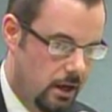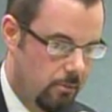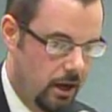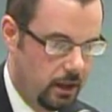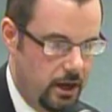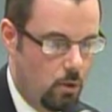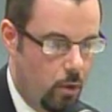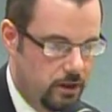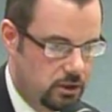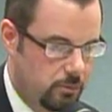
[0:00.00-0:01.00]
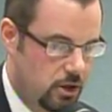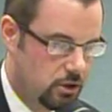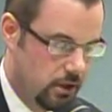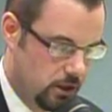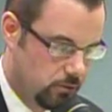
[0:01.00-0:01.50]
by letting one
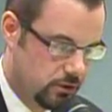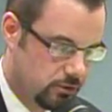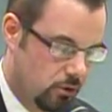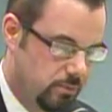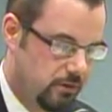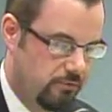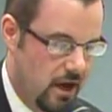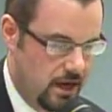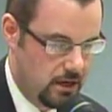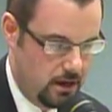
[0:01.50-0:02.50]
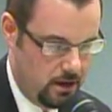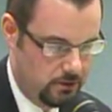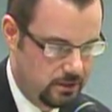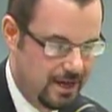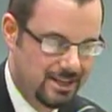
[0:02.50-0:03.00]
special interest group define
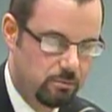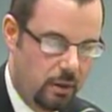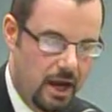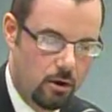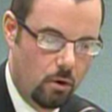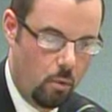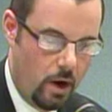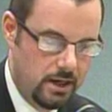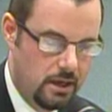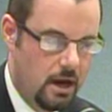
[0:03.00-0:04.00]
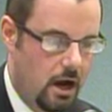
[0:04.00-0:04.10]
guns as black or white,